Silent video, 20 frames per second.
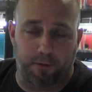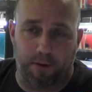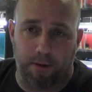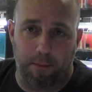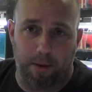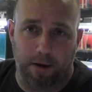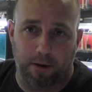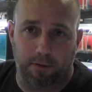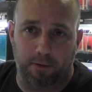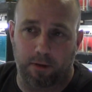or
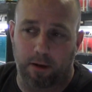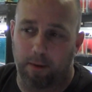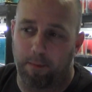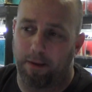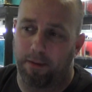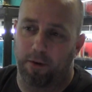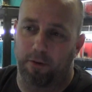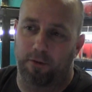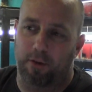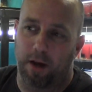females. I
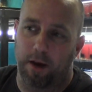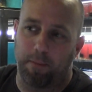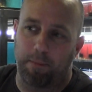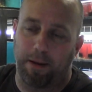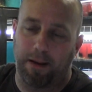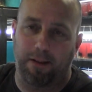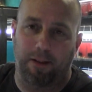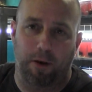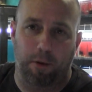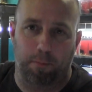mean, there's going to
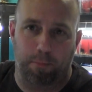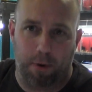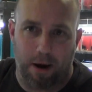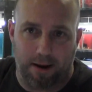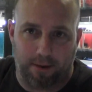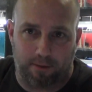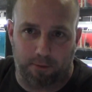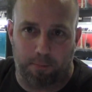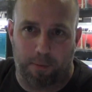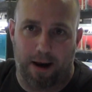be little
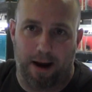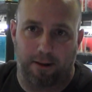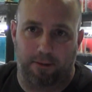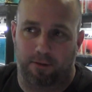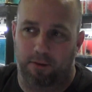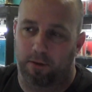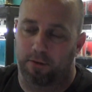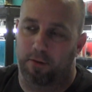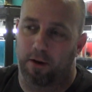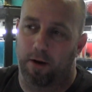bright
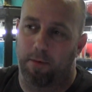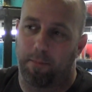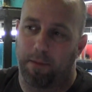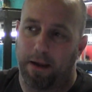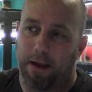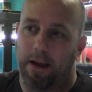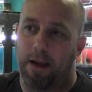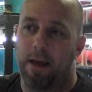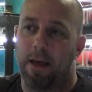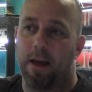spots. There's going to
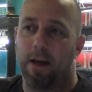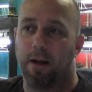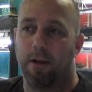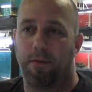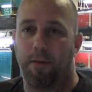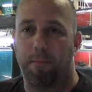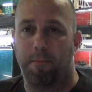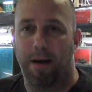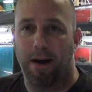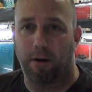be,
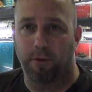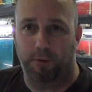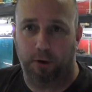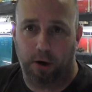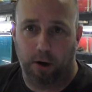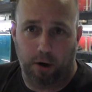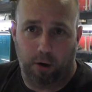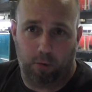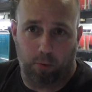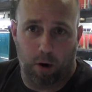the males
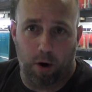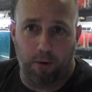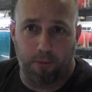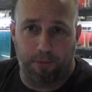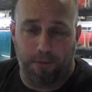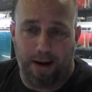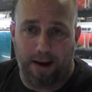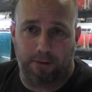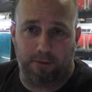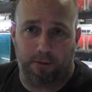are going to grow
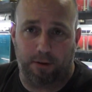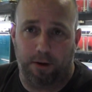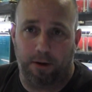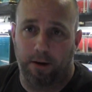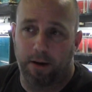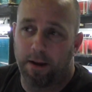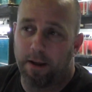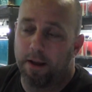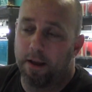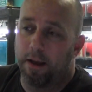faster.
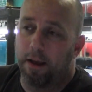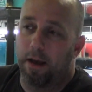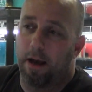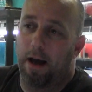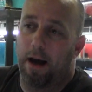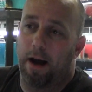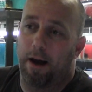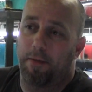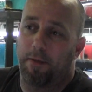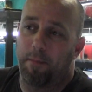
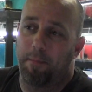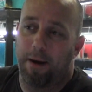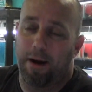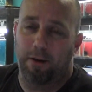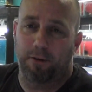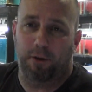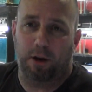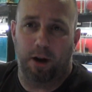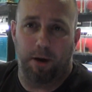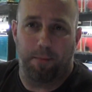The
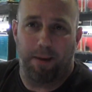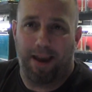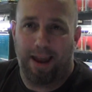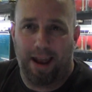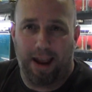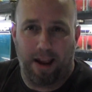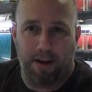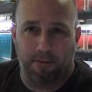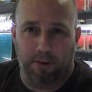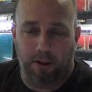males are going to
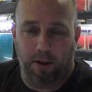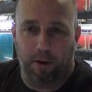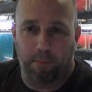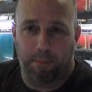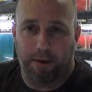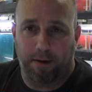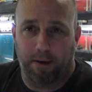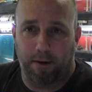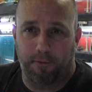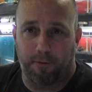behave a little
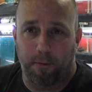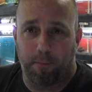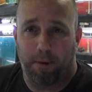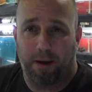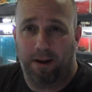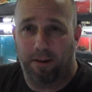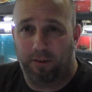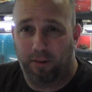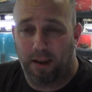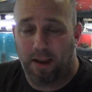bit different
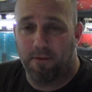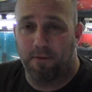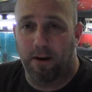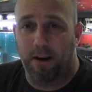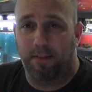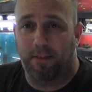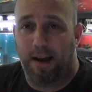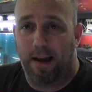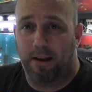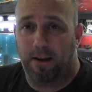because even
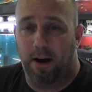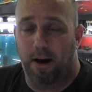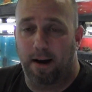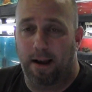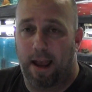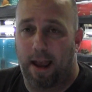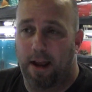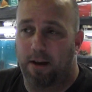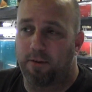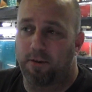at that young
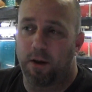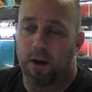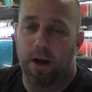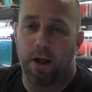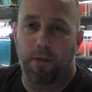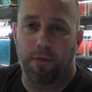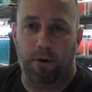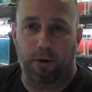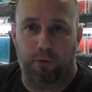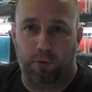age,
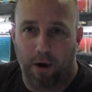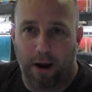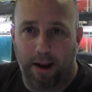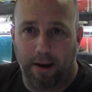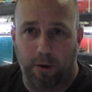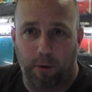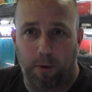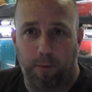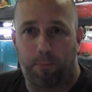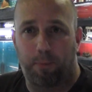they're
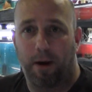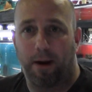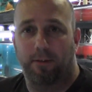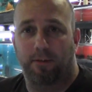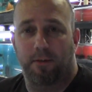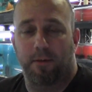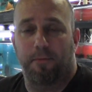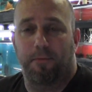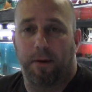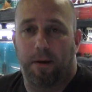trying to
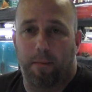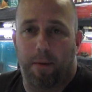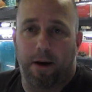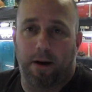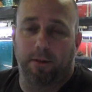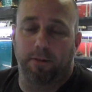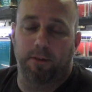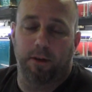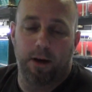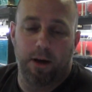impress the
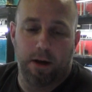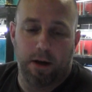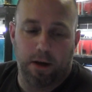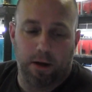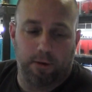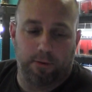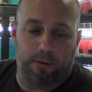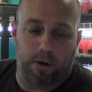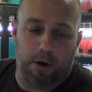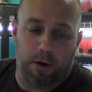females.
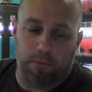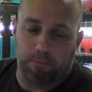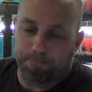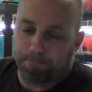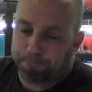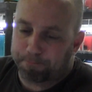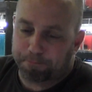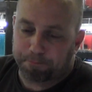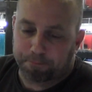So